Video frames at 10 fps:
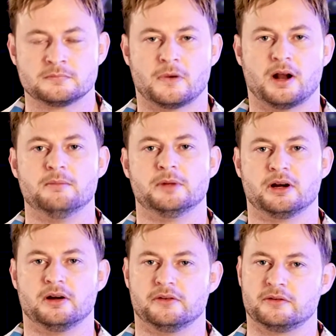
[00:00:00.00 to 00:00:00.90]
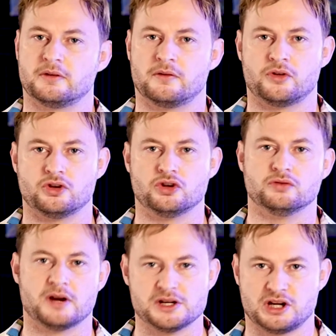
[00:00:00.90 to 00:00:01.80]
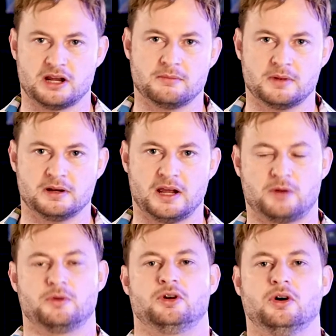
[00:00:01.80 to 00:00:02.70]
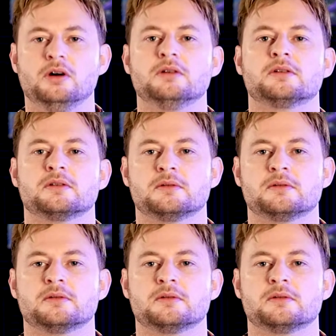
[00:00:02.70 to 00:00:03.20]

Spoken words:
right, because of the new regime in Ecuador,